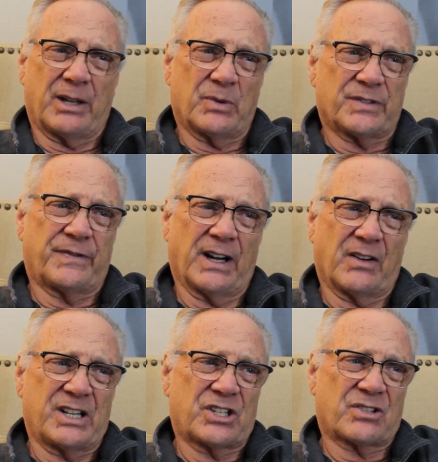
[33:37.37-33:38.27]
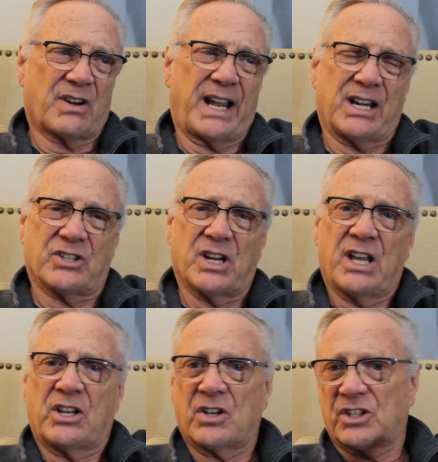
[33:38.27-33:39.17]
It was very strange.
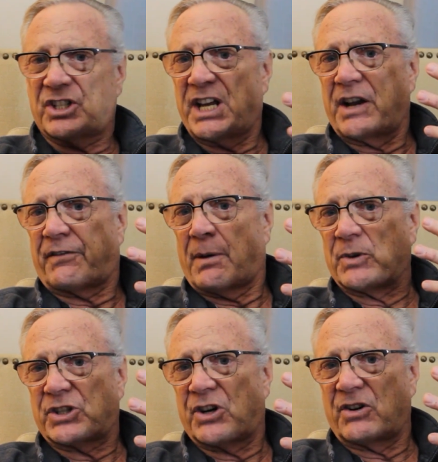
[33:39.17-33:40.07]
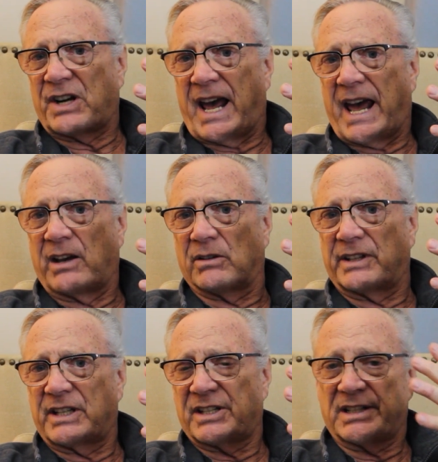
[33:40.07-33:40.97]
You could see it from a certain angle
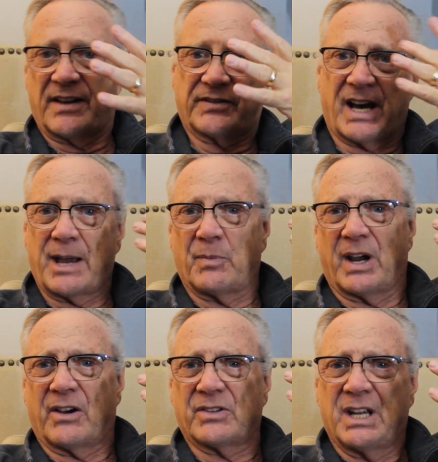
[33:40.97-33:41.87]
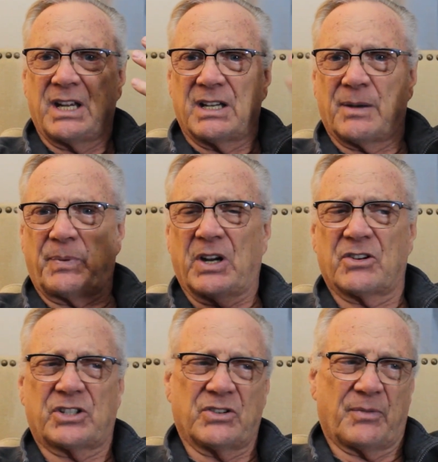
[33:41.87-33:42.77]
that his left eyebrow
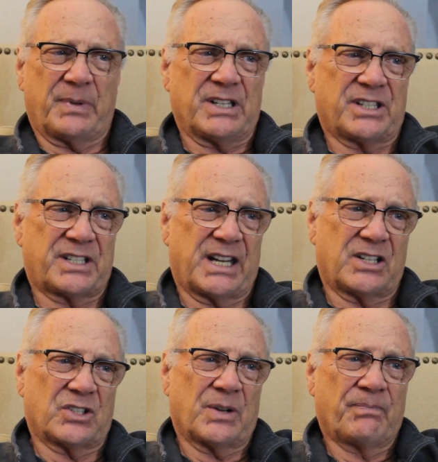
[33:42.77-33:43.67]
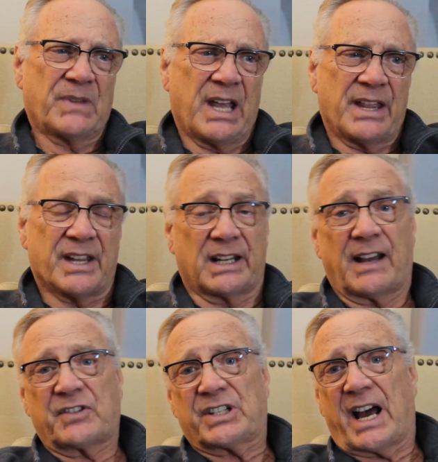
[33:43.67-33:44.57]
appears to have been singed. The
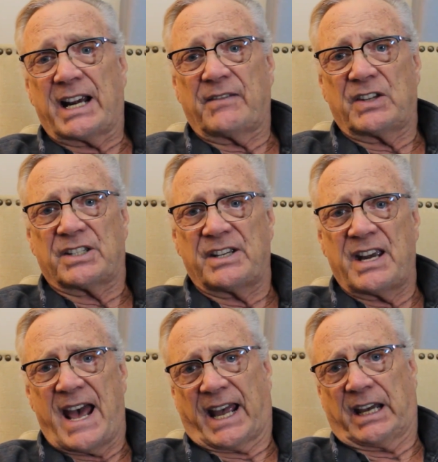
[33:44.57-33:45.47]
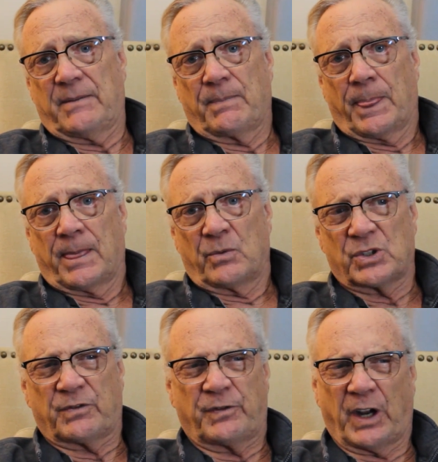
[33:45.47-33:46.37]
left side of his neck
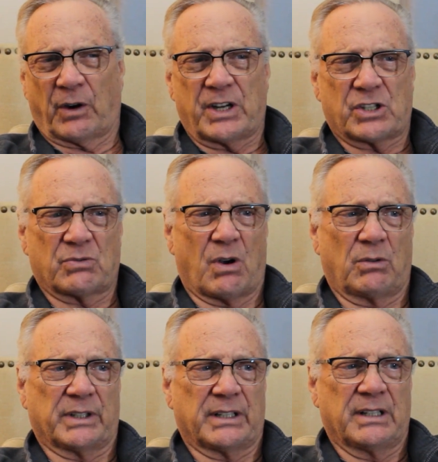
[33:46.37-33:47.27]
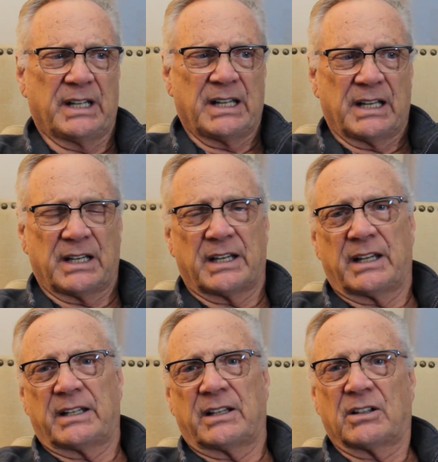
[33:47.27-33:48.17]
was very swollen.
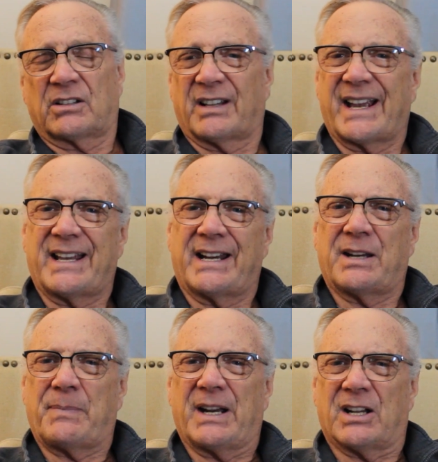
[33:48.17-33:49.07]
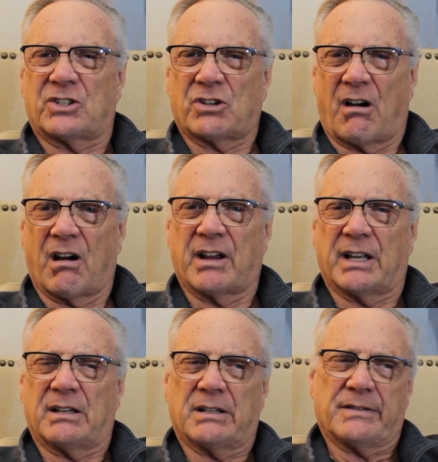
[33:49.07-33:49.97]
And it looked like it had been a
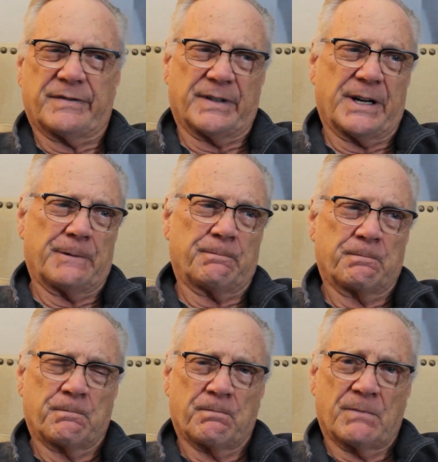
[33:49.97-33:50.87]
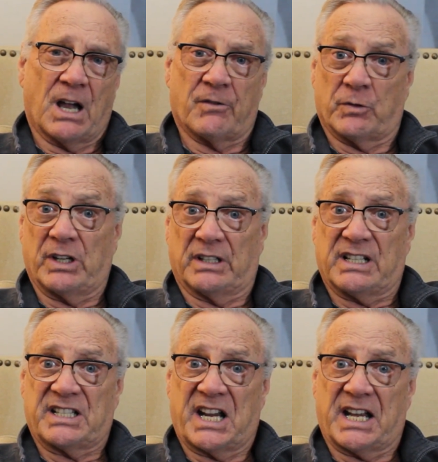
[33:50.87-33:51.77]
target of real
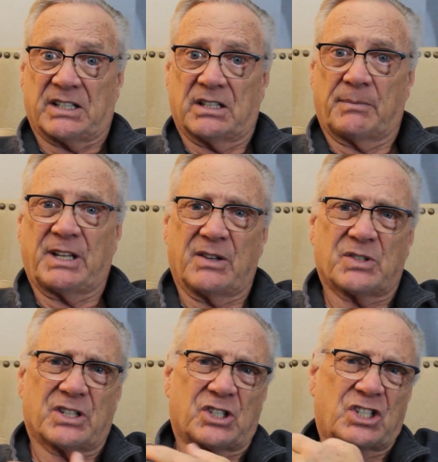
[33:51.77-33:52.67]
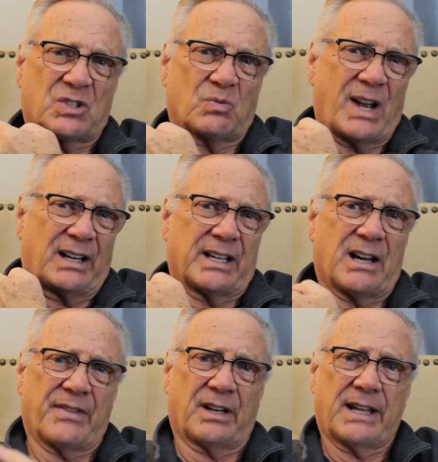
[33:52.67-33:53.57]
intent. I mean, there was a swelling
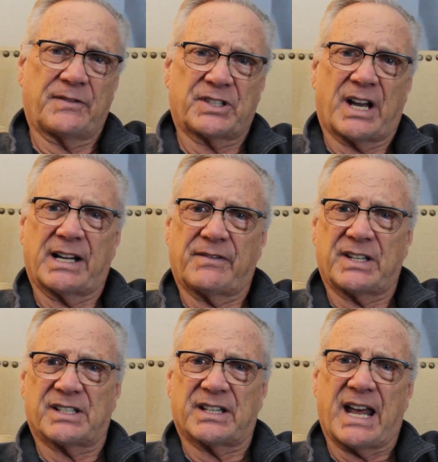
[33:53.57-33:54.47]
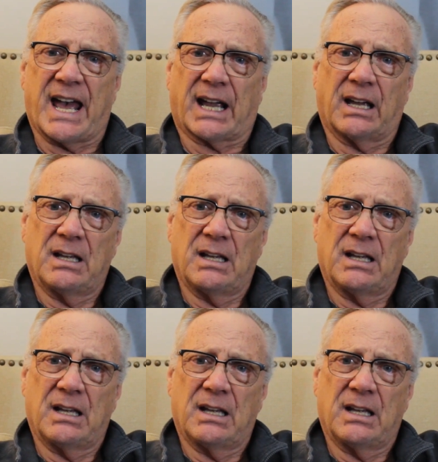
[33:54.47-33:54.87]
on the left side of his neck.